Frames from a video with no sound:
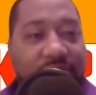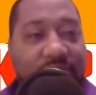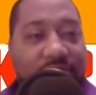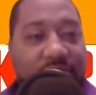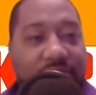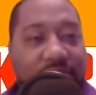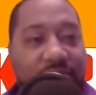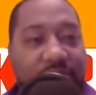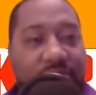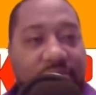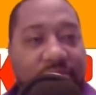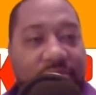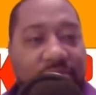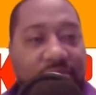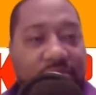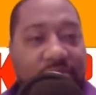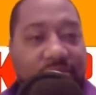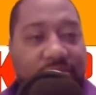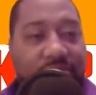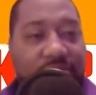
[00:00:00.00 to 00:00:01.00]

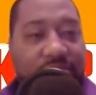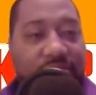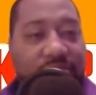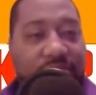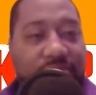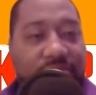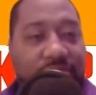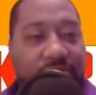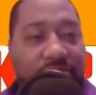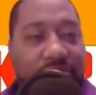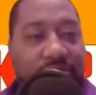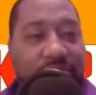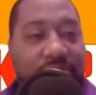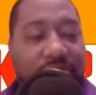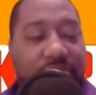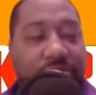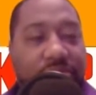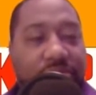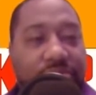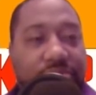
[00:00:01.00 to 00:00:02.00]

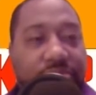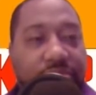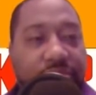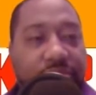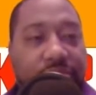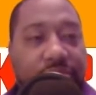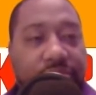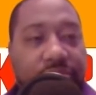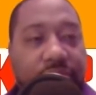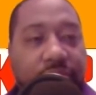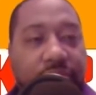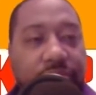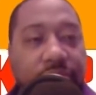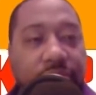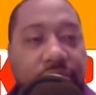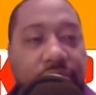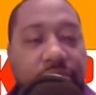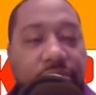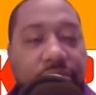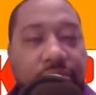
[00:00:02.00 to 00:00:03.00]

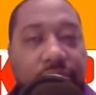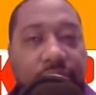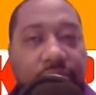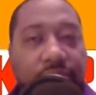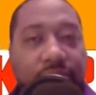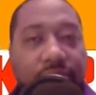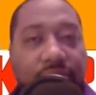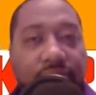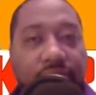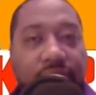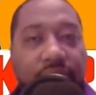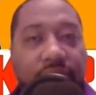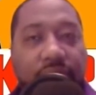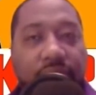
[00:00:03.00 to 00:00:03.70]
The person shown says nothing.